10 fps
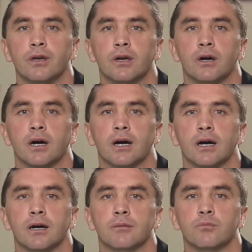
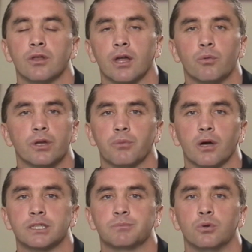Um, whether they want to
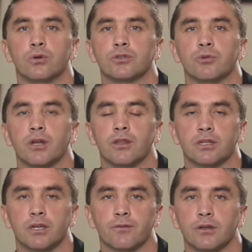play sport or do anything
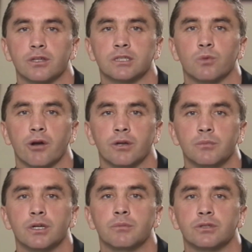different, it doesn't worry
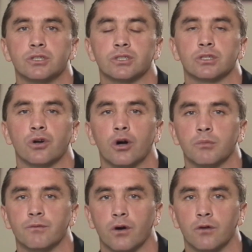me, but just the time
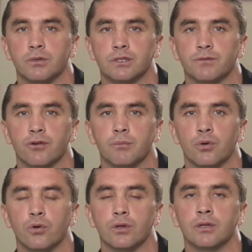involvement is very
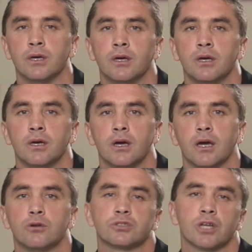important.
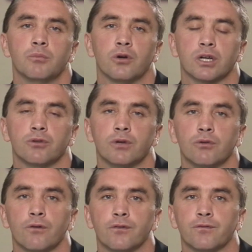And also my career
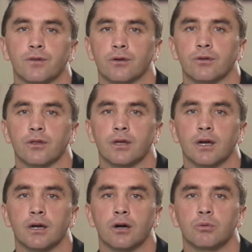off the field. I,
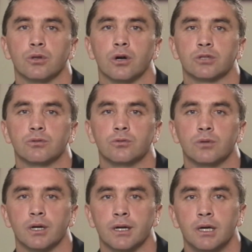uh, I would like to
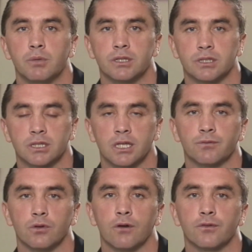uh, be
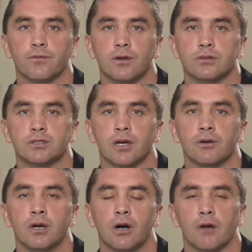successful off the field, so
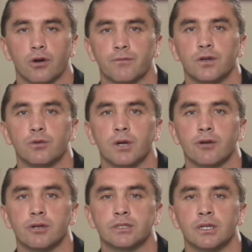I've got a few
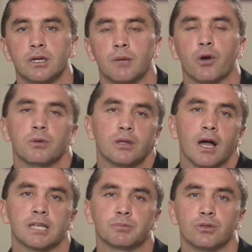areas. And probably
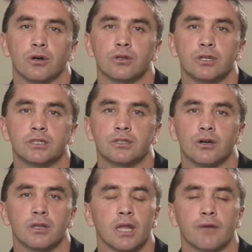last but not least, I
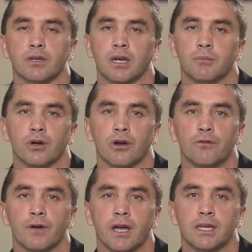love to get my
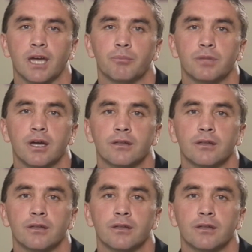golf handicap down.